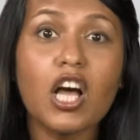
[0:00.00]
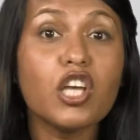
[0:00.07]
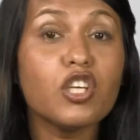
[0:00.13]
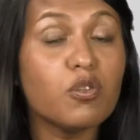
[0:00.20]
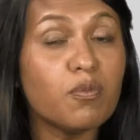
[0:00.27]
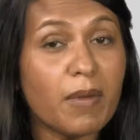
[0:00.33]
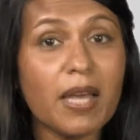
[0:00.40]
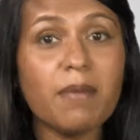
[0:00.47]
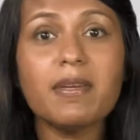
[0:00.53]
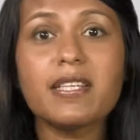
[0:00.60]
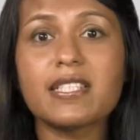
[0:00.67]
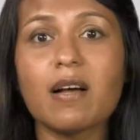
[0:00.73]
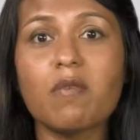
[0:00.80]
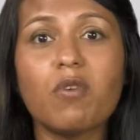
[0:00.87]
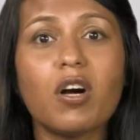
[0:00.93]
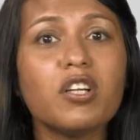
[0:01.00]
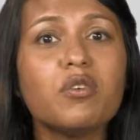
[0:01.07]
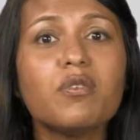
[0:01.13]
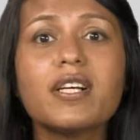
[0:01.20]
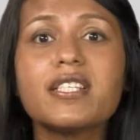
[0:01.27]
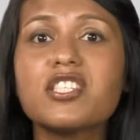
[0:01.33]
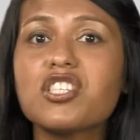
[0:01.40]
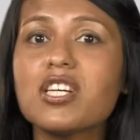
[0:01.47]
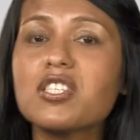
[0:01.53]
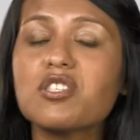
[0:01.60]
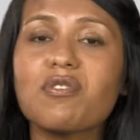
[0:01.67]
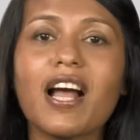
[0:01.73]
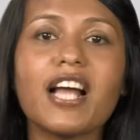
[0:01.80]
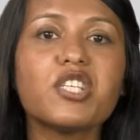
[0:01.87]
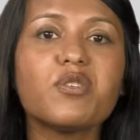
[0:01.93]
You may be someone who has just
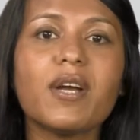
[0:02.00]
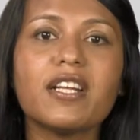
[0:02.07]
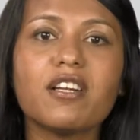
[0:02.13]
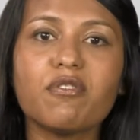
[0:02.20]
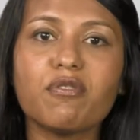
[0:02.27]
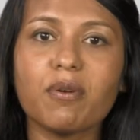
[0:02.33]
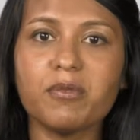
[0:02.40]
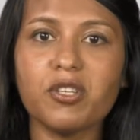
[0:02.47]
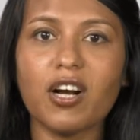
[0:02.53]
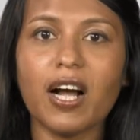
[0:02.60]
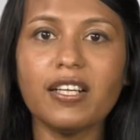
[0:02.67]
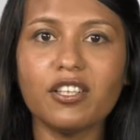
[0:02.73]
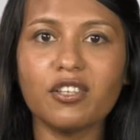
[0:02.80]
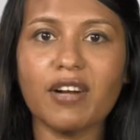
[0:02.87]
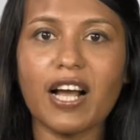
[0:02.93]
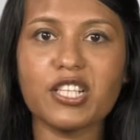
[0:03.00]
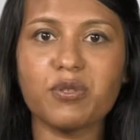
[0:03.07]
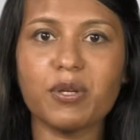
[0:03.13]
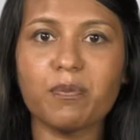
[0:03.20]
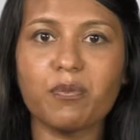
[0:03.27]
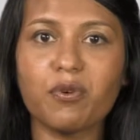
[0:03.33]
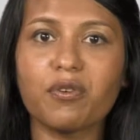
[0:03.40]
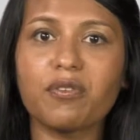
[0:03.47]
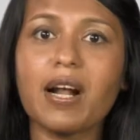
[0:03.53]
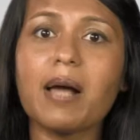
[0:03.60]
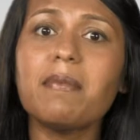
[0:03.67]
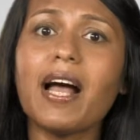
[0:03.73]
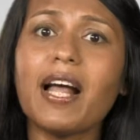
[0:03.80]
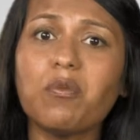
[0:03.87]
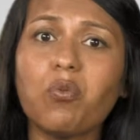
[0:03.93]
graduated from your undergraduate
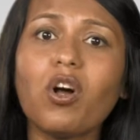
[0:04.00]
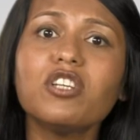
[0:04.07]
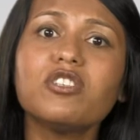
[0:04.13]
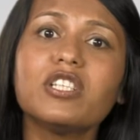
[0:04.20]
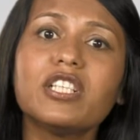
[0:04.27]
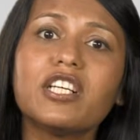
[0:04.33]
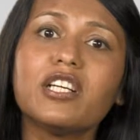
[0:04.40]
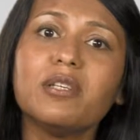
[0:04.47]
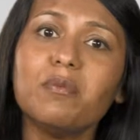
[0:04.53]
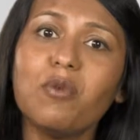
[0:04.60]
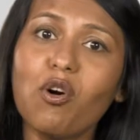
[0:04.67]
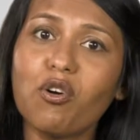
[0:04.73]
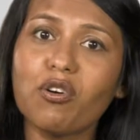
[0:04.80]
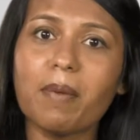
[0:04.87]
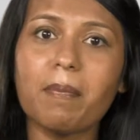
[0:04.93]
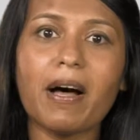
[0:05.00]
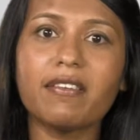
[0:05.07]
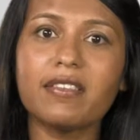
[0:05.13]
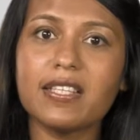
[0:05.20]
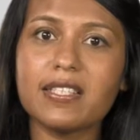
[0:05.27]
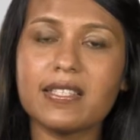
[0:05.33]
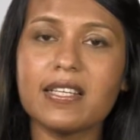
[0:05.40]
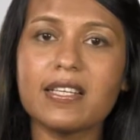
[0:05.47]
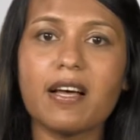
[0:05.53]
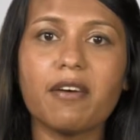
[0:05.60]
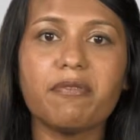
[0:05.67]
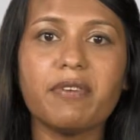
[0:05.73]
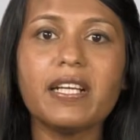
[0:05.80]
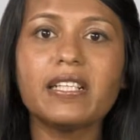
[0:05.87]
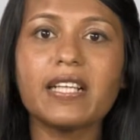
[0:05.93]
program and want to learn more about a
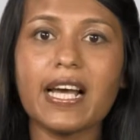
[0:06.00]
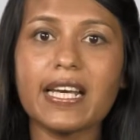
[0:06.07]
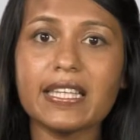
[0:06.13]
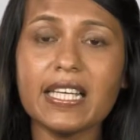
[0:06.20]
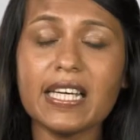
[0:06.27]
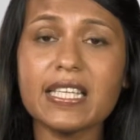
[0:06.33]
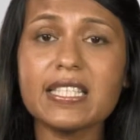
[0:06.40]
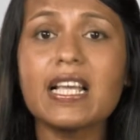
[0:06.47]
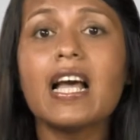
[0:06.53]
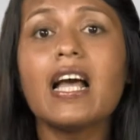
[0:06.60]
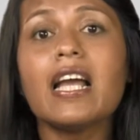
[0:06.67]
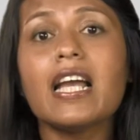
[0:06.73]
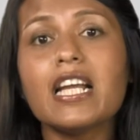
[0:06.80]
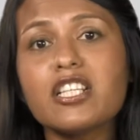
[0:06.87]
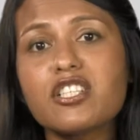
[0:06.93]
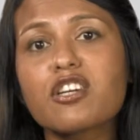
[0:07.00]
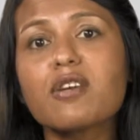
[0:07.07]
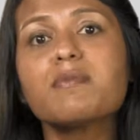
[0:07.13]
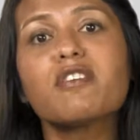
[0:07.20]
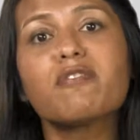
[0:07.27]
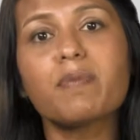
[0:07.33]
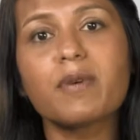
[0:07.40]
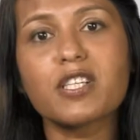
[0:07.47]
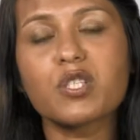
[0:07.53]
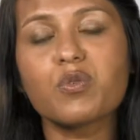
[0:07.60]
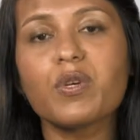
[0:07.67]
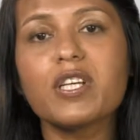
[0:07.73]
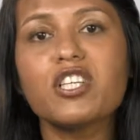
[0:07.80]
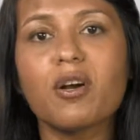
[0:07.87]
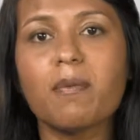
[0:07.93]
field like this in terms of
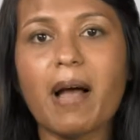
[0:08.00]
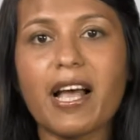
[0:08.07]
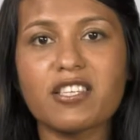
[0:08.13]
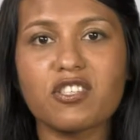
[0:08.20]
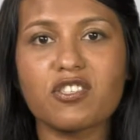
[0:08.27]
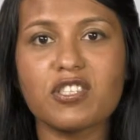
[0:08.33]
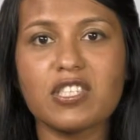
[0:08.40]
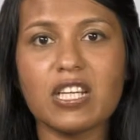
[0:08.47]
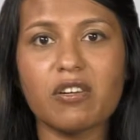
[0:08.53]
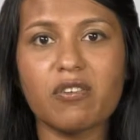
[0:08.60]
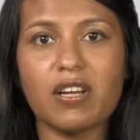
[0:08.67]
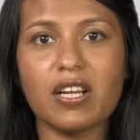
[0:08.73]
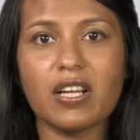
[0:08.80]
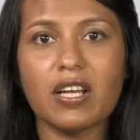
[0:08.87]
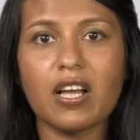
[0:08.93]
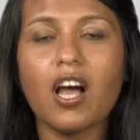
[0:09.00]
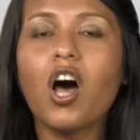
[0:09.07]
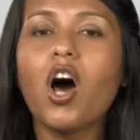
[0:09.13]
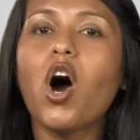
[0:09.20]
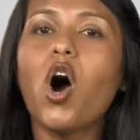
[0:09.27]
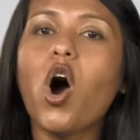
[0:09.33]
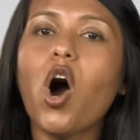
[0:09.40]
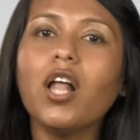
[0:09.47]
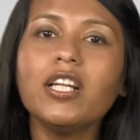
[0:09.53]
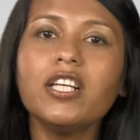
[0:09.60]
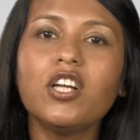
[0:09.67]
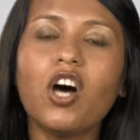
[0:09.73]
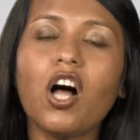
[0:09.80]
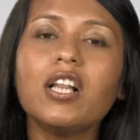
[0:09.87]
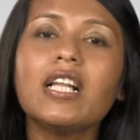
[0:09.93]
pursuing your master's degree. All in
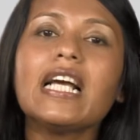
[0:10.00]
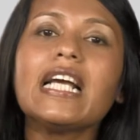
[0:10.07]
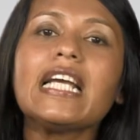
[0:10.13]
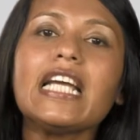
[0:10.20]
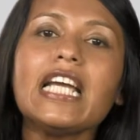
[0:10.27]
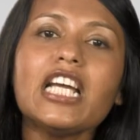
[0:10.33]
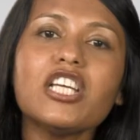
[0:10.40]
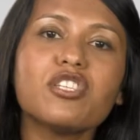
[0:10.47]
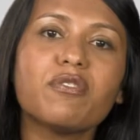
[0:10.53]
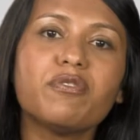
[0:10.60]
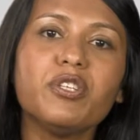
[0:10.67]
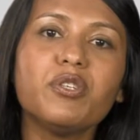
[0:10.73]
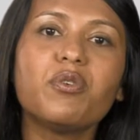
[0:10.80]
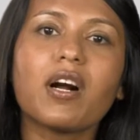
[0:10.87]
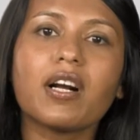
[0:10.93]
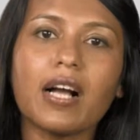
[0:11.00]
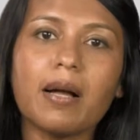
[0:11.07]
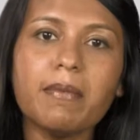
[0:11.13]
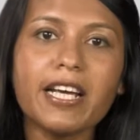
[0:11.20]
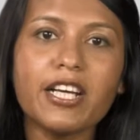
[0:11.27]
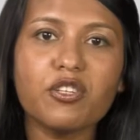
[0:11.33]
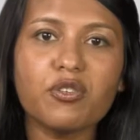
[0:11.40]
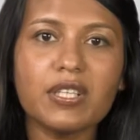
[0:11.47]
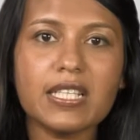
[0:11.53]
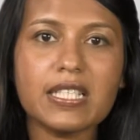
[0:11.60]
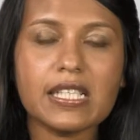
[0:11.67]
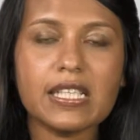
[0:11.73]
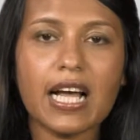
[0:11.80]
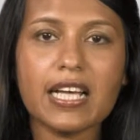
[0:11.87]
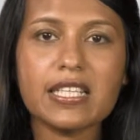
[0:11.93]
all, each of you are coming into this
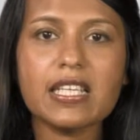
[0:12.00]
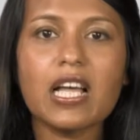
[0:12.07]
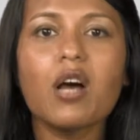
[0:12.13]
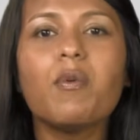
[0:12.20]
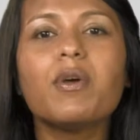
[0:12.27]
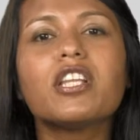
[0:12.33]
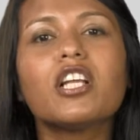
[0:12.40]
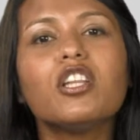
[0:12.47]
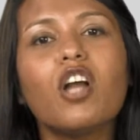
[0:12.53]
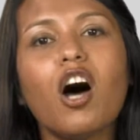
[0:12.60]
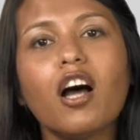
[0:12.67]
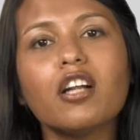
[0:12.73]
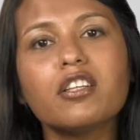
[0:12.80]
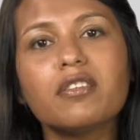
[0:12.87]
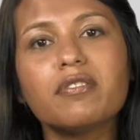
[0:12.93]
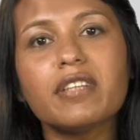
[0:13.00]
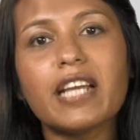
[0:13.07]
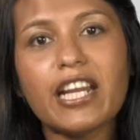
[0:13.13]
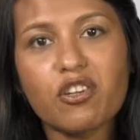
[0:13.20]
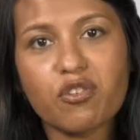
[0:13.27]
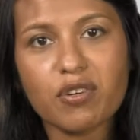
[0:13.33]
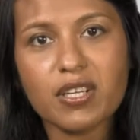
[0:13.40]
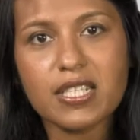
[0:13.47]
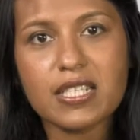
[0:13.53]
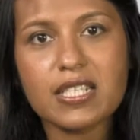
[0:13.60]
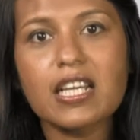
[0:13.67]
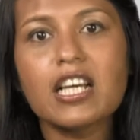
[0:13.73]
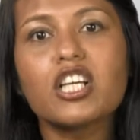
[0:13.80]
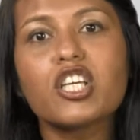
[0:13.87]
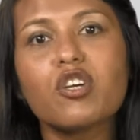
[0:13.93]
class with a lot of interest,
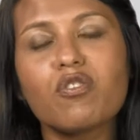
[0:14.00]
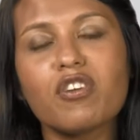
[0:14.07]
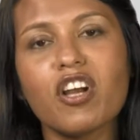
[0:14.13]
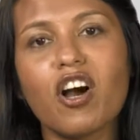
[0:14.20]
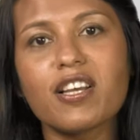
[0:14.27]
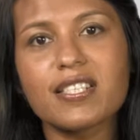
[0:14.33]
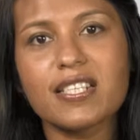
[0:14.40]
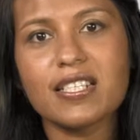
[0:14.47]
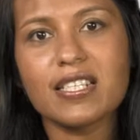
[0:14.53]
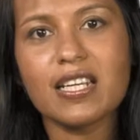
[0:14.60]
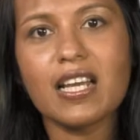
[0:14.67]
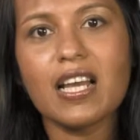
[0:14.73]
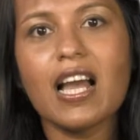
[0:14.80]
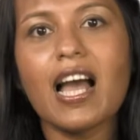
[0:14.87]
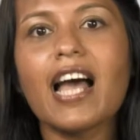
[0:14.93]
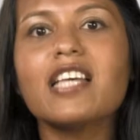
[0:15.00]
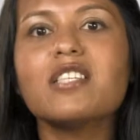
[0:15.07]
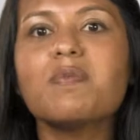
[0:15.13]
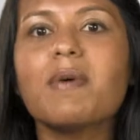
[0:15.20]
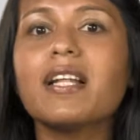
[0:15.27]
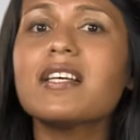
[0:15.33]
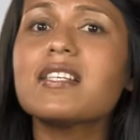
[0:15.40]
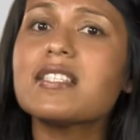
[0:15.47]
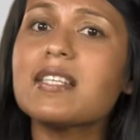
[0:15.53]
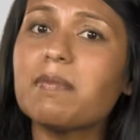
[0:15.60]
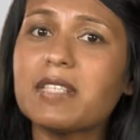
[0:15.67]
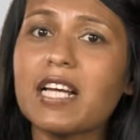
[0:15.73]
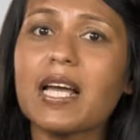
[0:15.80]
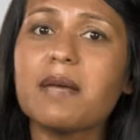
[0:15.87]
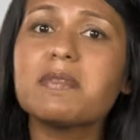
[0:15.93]
curiosity, as well as
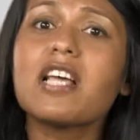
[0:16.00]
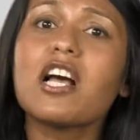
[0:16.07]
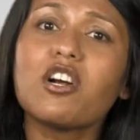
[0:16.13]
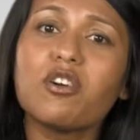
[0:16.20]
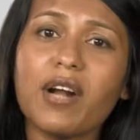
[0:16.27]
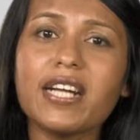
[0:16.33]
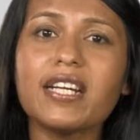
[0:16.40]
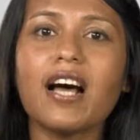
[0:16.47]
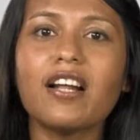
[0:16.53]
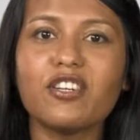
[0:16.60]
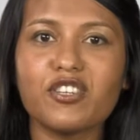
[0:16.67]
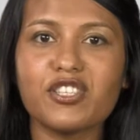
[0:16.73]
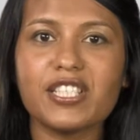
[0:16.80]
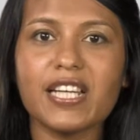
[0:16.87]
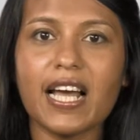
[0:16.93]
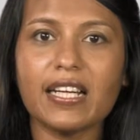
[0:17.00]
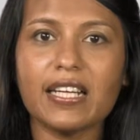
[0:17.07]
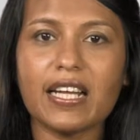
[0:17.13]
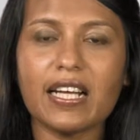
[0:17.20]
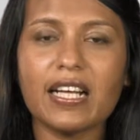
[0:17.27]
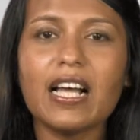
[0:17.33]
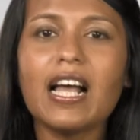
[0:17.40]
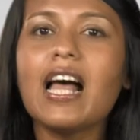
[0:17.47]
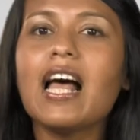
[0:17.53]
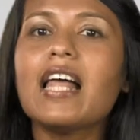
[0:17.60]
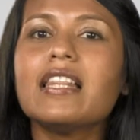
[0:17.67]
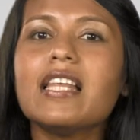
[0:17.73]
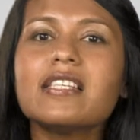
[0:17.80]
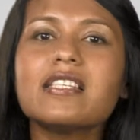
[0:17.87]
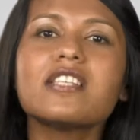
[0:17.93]
sometimes great understanding.
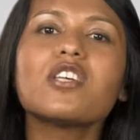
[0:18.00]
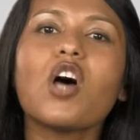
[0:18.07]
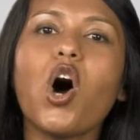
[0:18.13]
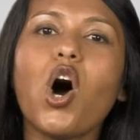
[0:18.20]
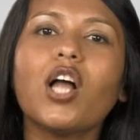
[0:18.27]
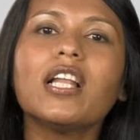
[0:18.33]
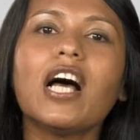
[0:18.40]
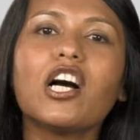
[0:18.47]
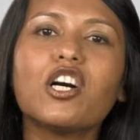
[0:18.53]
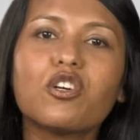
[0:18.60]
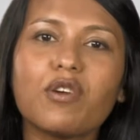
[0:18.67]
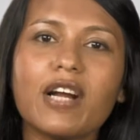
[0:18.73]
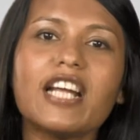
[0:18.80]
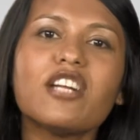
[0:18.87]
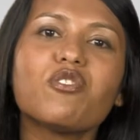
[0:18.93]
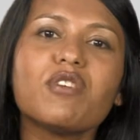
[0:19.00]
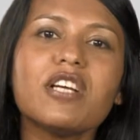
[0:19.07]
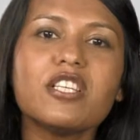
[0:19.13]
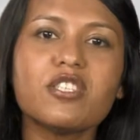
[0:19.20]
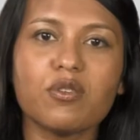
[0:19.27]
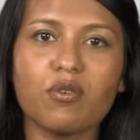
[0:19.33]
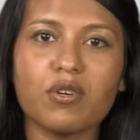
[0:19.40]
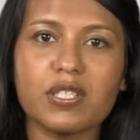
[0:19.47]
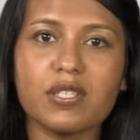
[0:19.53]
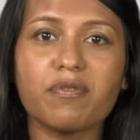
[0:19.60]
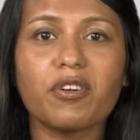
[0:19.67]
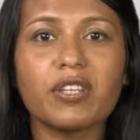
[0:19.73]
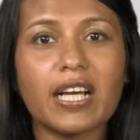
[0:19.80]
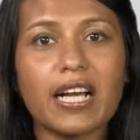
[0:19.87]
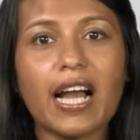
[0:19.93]
This is all a great resource
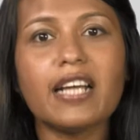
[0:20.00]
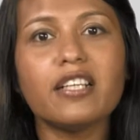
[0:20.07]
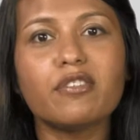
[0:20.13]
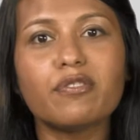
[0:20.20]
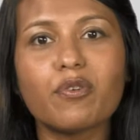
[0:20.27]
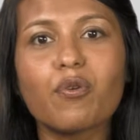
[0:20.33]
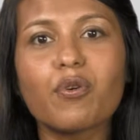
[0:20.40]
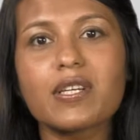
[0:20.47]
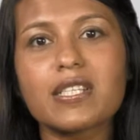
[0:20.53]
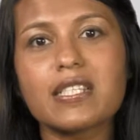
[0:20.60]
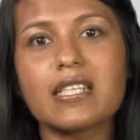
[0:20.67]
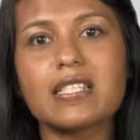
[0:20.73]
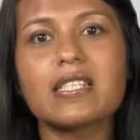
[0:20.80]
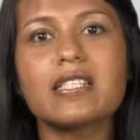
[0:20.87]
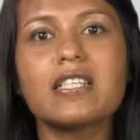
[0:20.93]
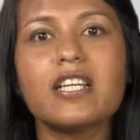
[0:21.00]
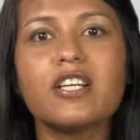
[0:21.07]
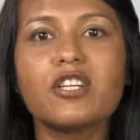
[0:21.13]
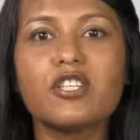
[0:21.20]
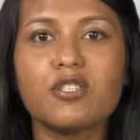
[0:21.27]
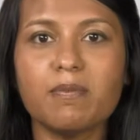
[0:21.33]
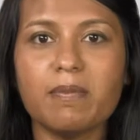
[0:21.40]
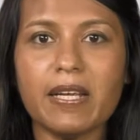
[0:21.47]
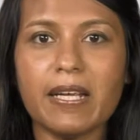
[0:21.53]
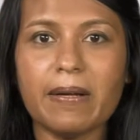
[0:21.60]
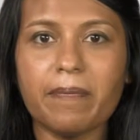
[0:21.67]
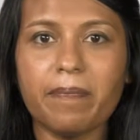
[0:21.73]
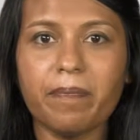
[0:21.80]
for the kind of course this is geared to be.